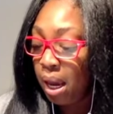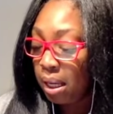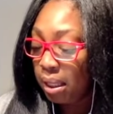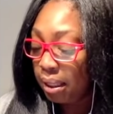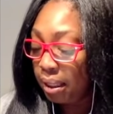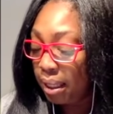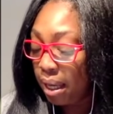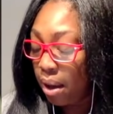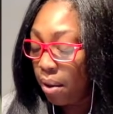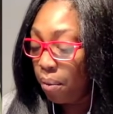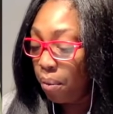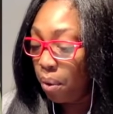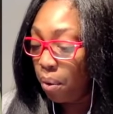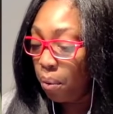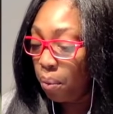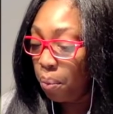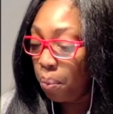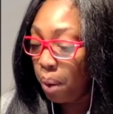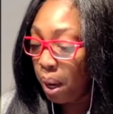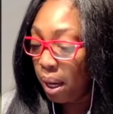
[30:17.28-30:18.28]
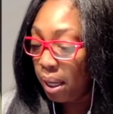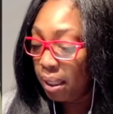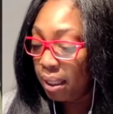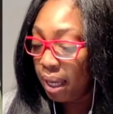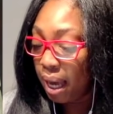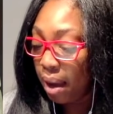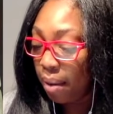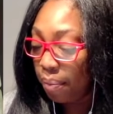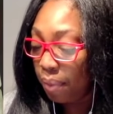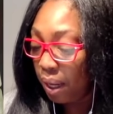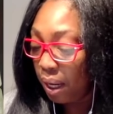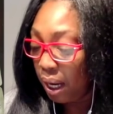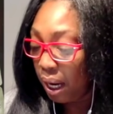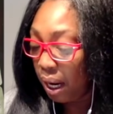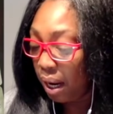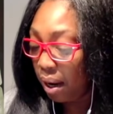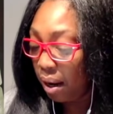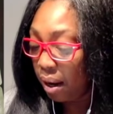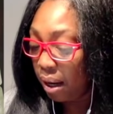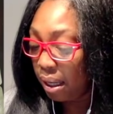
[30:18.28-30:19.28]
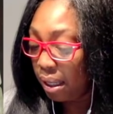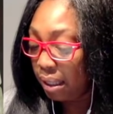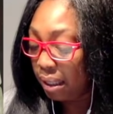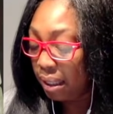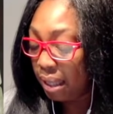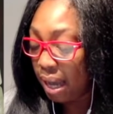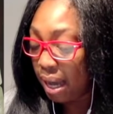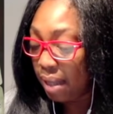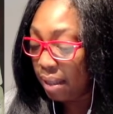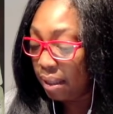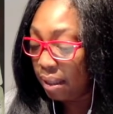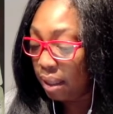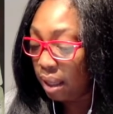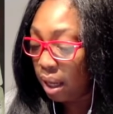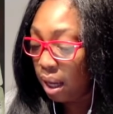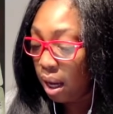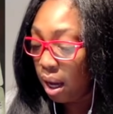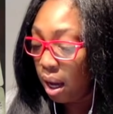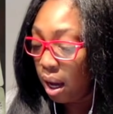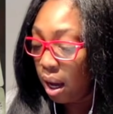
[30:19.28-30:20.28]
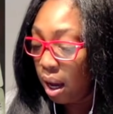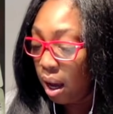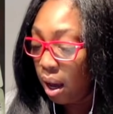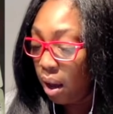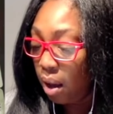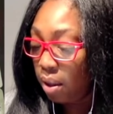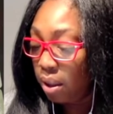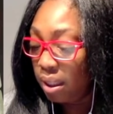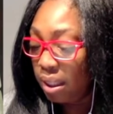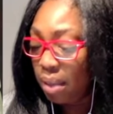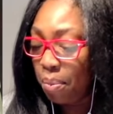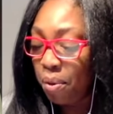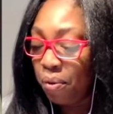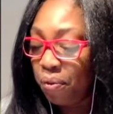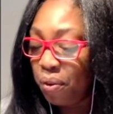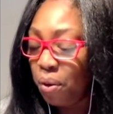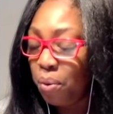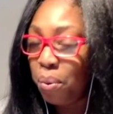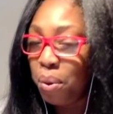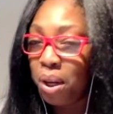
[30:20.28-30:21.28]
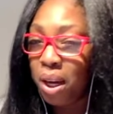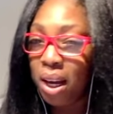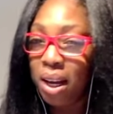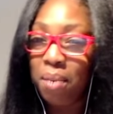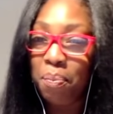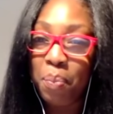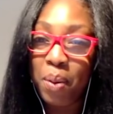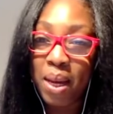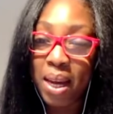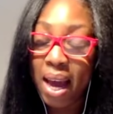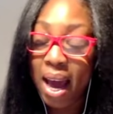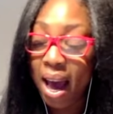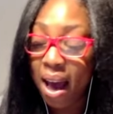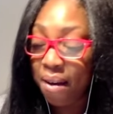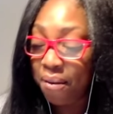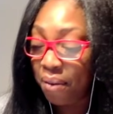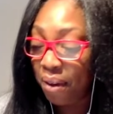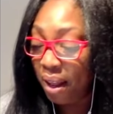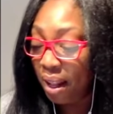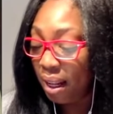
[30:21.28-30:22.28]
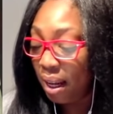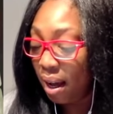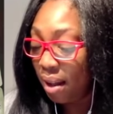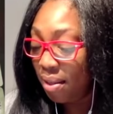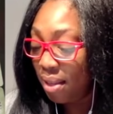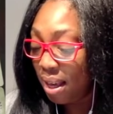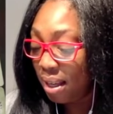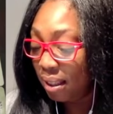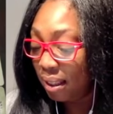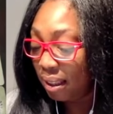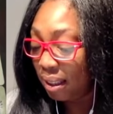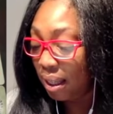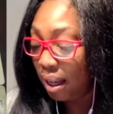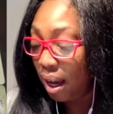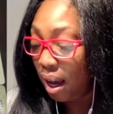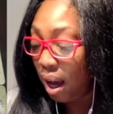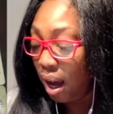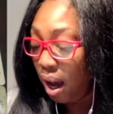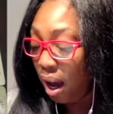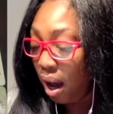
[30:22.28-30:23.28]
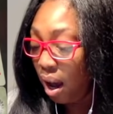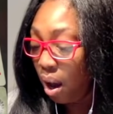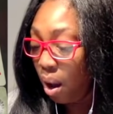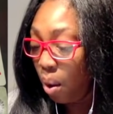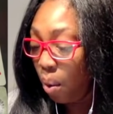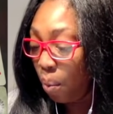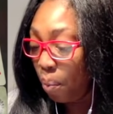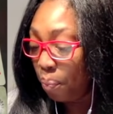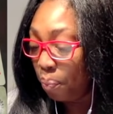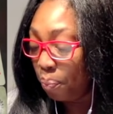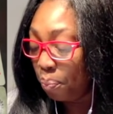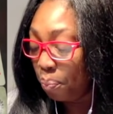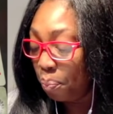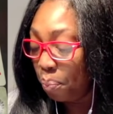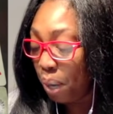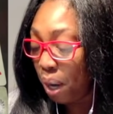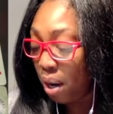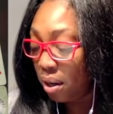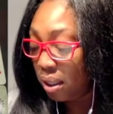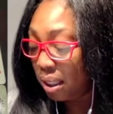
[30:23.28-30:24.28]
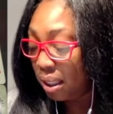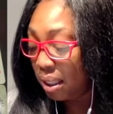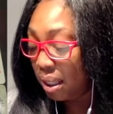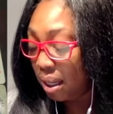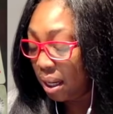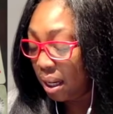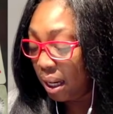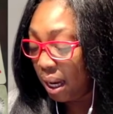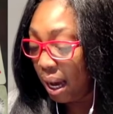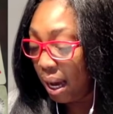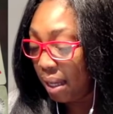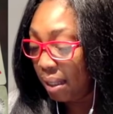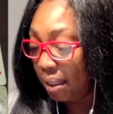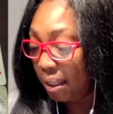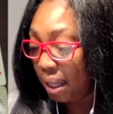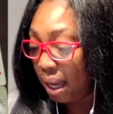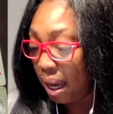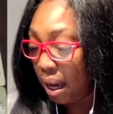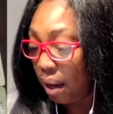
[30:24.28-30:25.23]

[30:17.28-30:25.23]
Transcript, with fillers: So what is happening here is that some of you could be having this person as